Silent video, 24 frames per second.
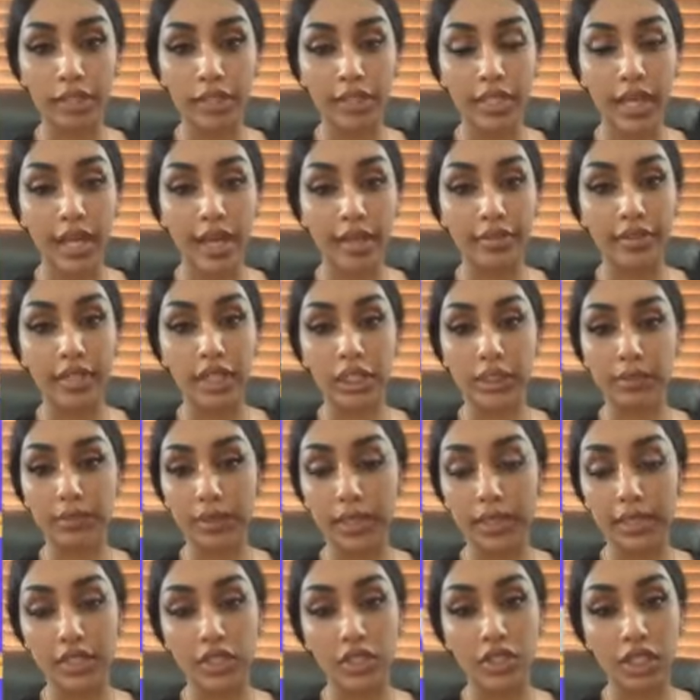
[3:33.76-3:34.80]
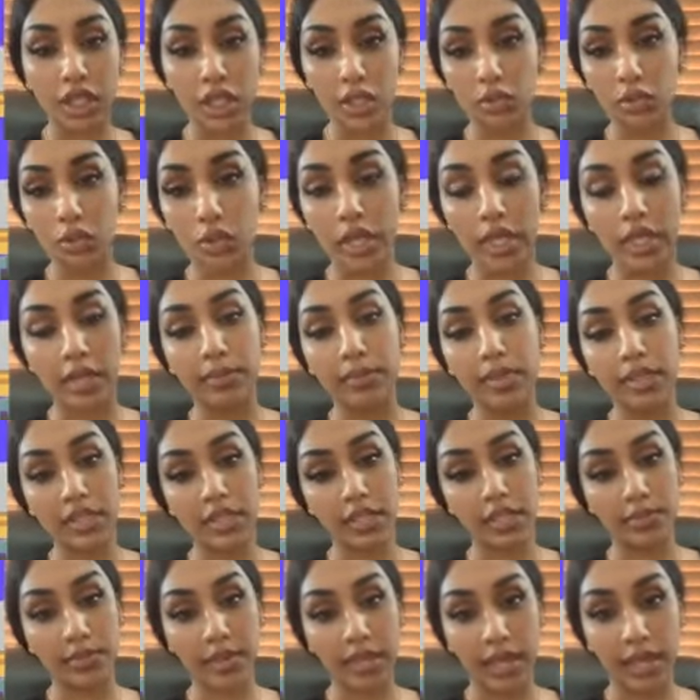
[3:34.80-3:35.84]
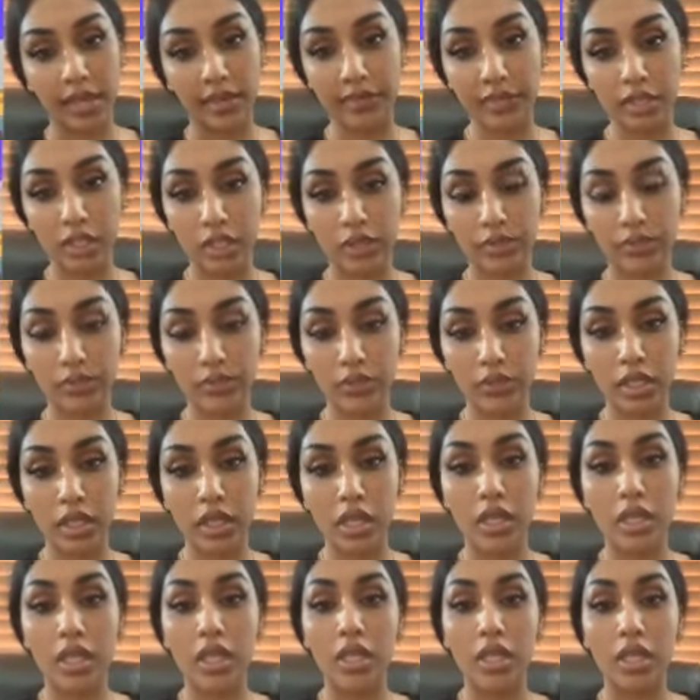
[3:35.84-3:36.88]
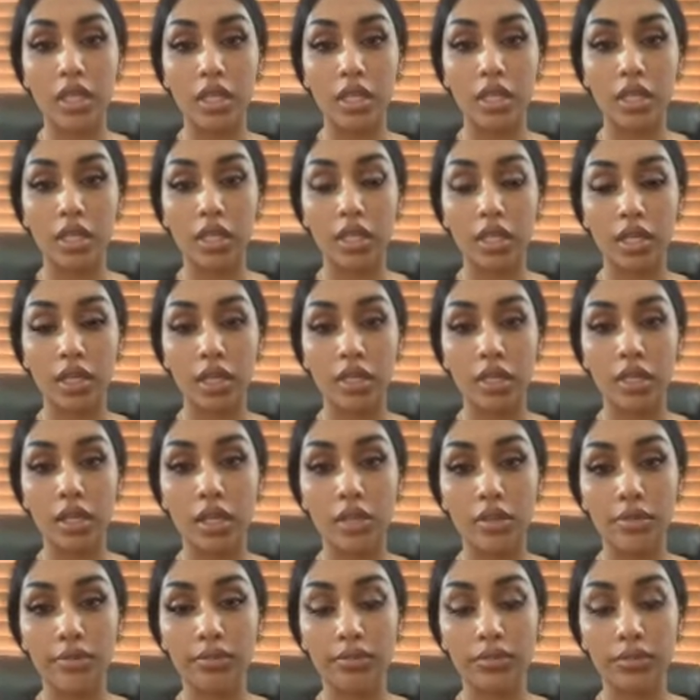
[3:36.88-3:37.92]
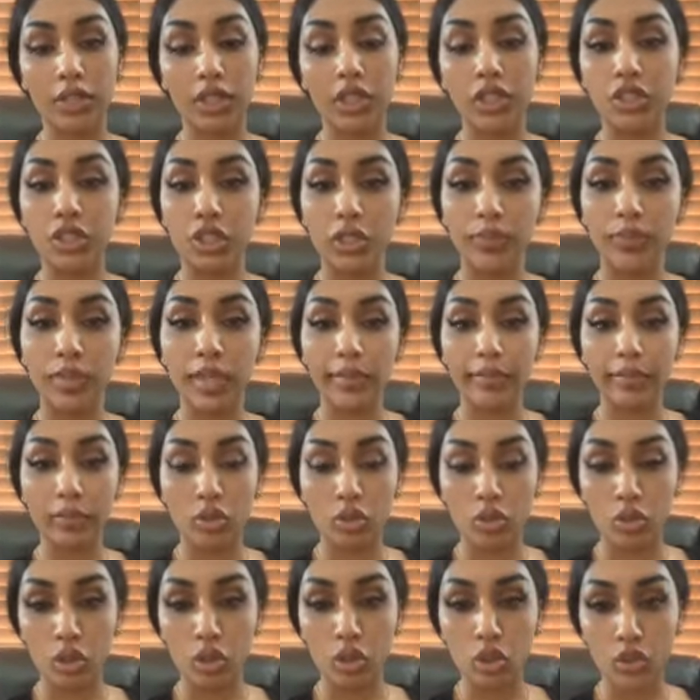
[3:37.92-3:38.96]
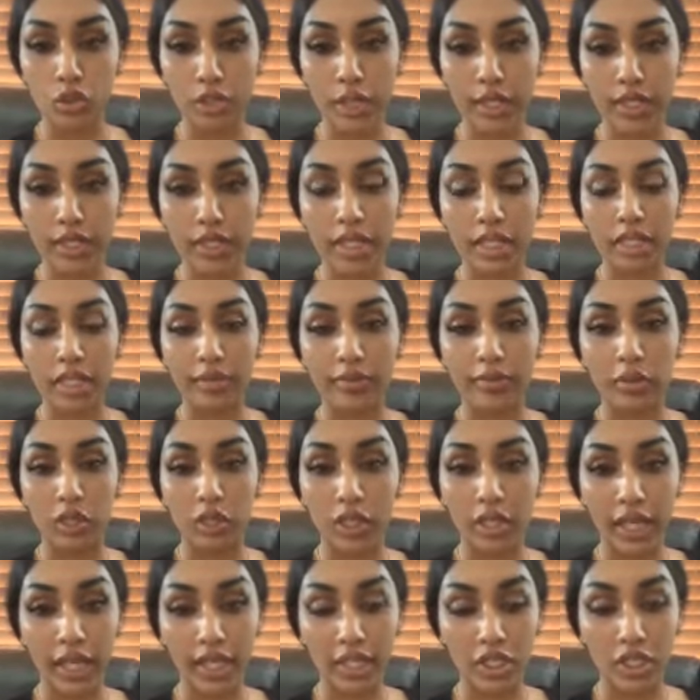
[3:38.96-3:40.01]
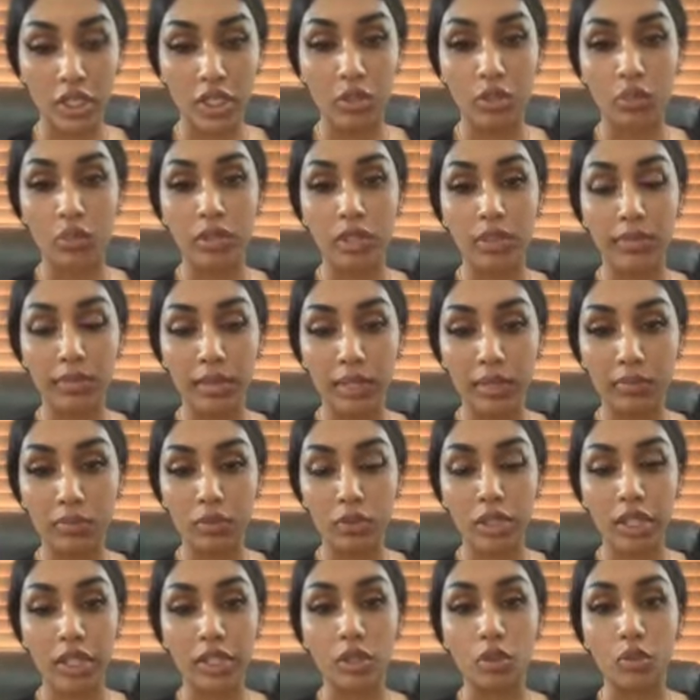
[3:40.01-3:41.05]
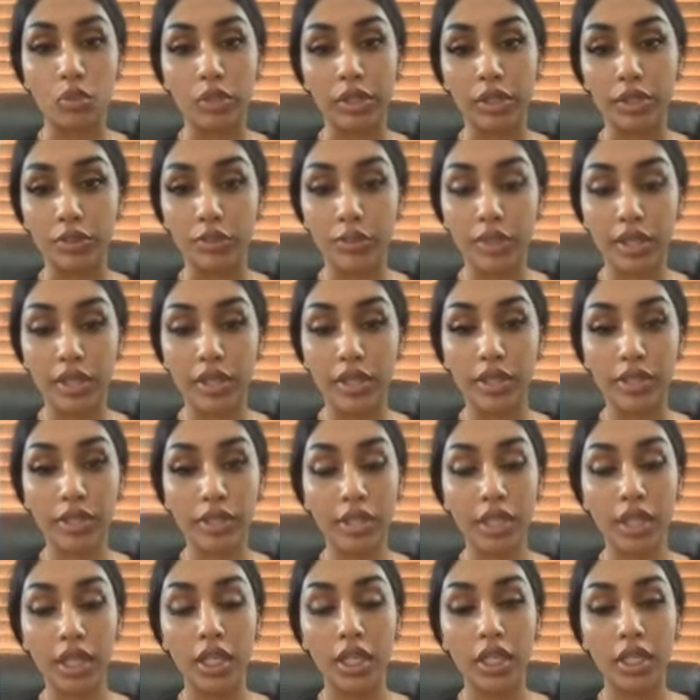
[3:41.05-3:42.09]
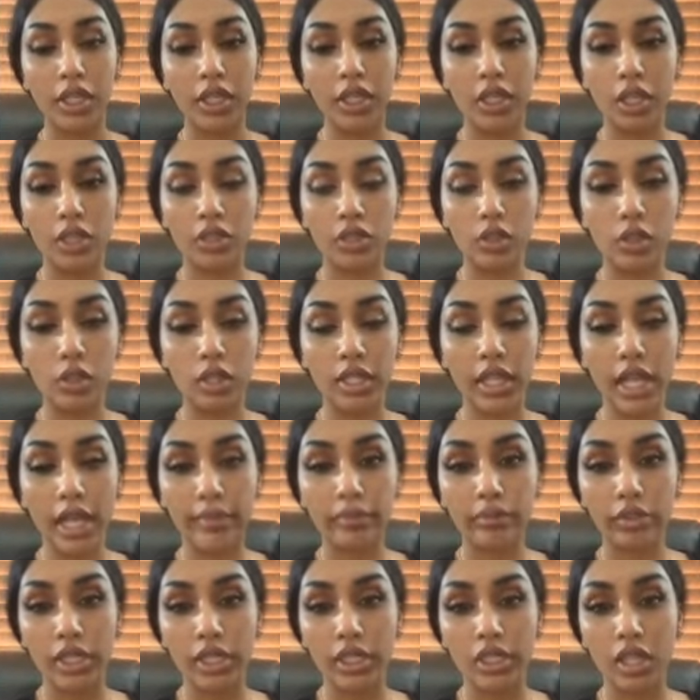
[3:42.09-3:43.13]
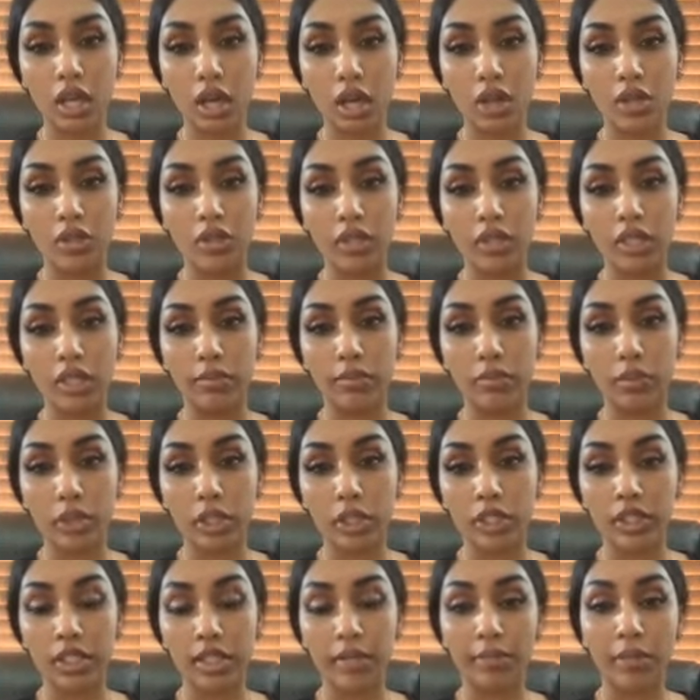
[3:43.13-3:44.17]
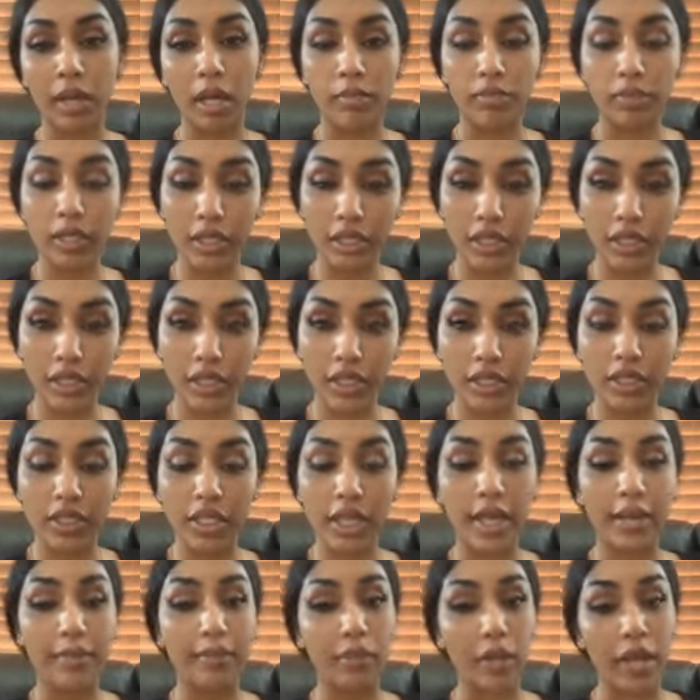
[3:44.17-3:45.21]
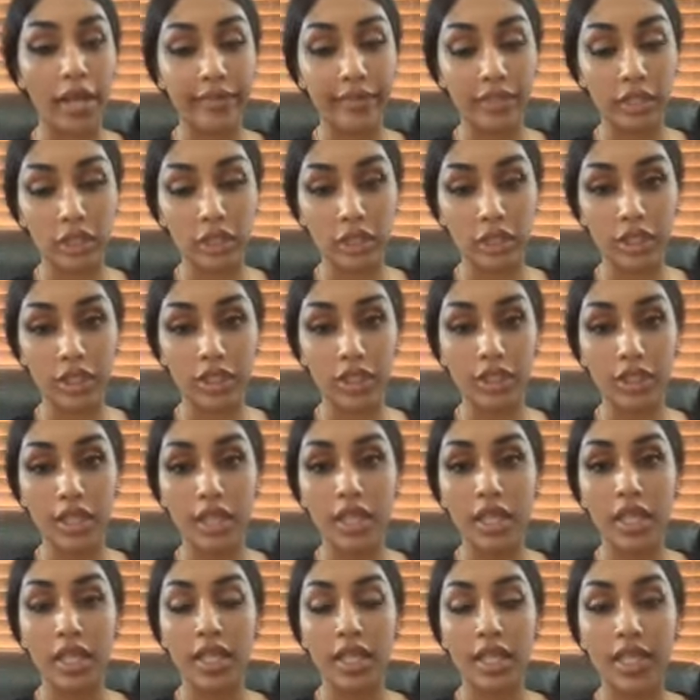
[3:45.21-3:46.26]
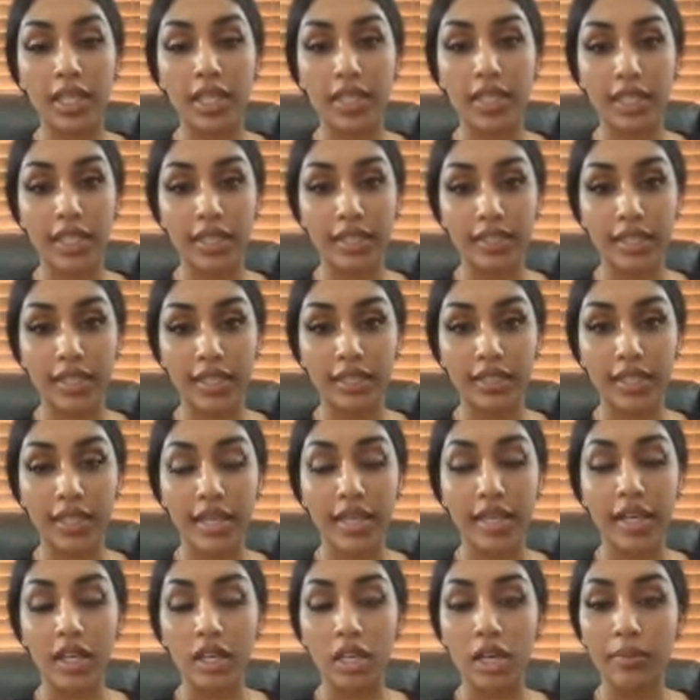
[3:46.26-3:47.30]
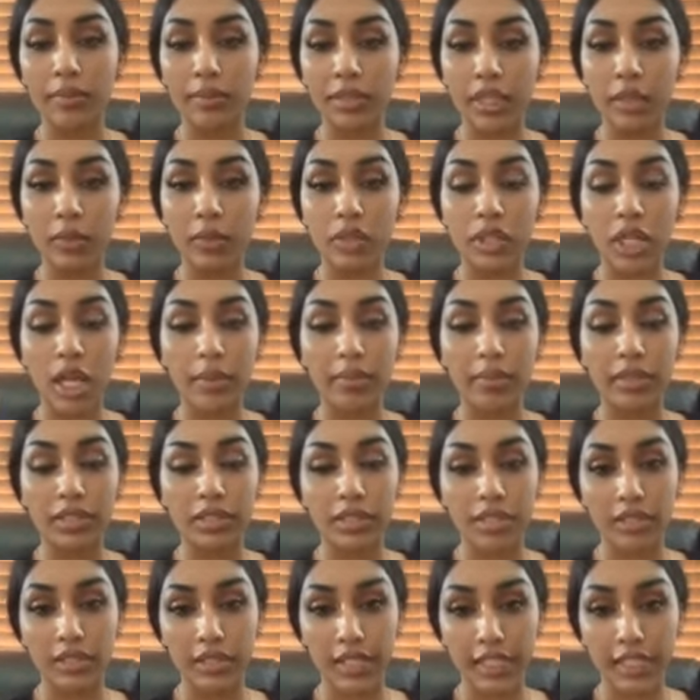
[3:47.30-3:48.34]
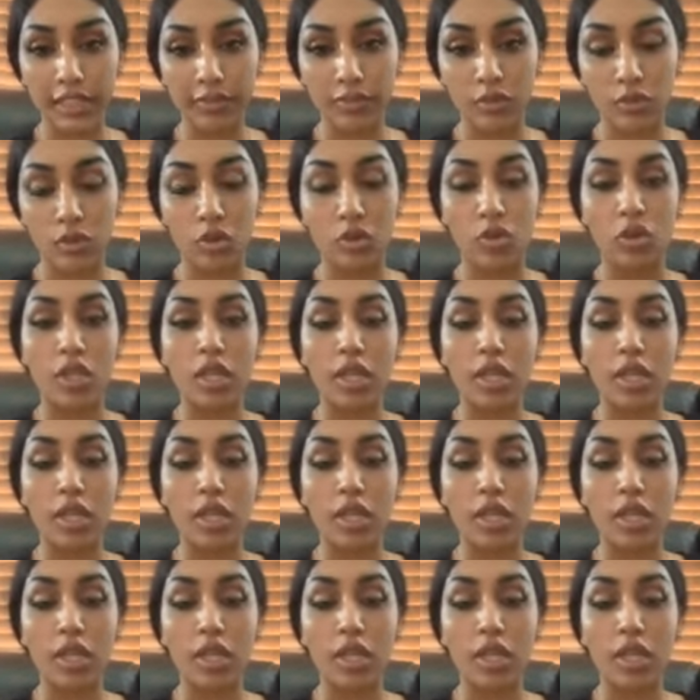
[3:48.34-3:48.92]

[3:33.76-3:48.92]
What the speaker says: that ethics plays in general and in business behavior. There should be a mutual trust and communication with the people that you work with. He also elaborates on the importance of public goods and private goods. He says that a company will not be successful